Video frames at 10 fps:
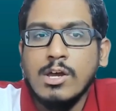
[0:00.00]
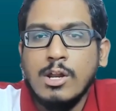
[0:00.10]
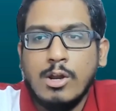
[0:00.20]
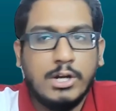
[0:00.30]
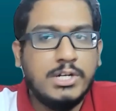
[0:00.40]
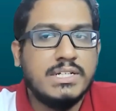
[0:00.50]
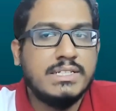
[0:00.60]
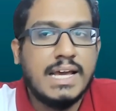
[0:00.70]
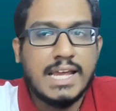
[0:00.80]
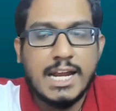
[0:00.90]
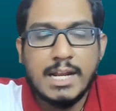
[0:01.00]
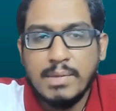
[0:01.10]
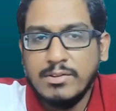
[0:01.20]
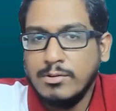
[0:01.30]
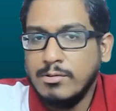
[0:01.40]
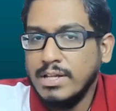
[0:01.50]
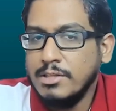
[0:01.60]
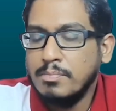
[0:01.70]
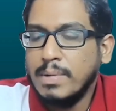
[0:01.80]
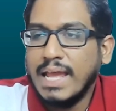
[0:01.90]
not just the academy
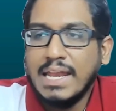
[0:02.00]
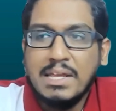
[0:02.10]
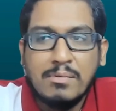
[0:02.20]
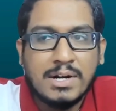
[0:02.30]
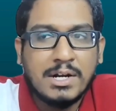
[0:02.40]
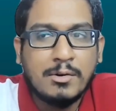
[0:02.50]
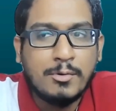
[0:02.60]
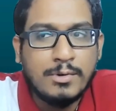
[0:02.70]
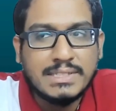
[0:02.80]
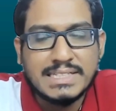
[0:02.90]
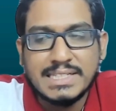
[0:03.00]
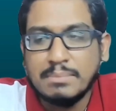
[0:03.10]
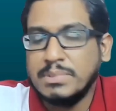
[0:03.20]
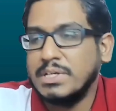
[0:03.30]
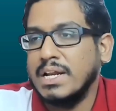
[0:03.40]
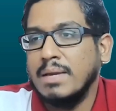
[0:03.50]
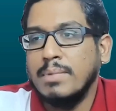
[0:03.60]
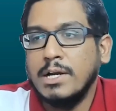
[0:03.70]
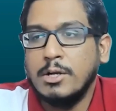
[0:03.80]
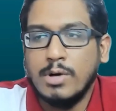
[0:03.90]
students, but anyone who is a
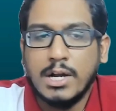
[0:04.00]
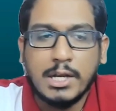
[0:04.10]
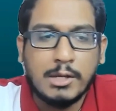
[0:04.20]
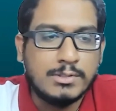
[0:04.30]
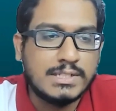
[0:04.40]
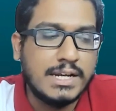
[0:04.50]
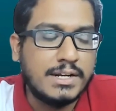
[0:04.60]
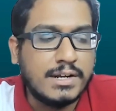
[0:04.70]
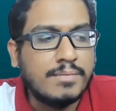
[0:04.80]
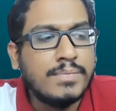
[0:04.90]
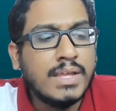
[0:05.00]
subscriber to our newsletter.